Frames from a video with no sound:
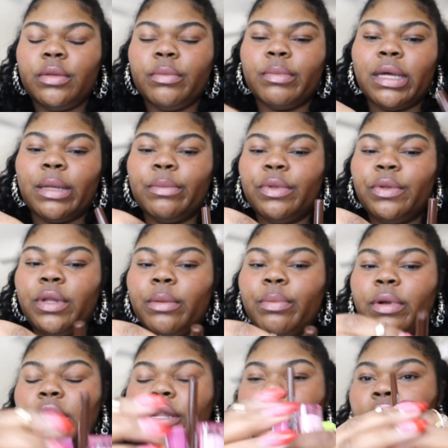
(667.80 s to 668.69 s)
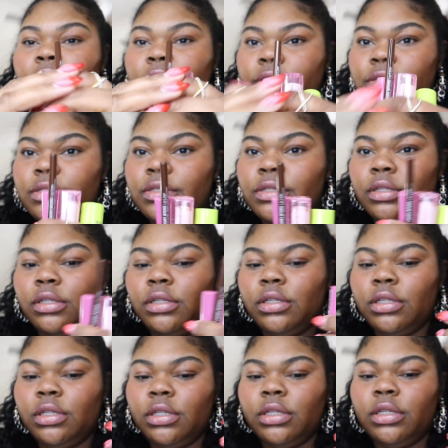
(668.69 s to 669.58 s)
my beauty products,
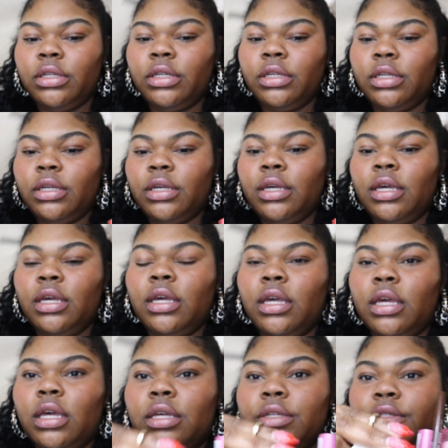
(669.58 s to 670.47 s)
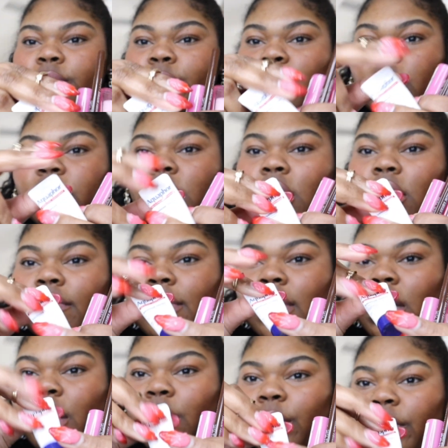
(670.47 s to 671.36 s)
a small thing of
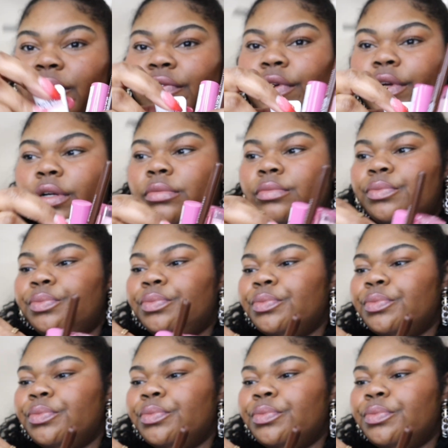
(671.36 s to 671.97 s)
Aquifer,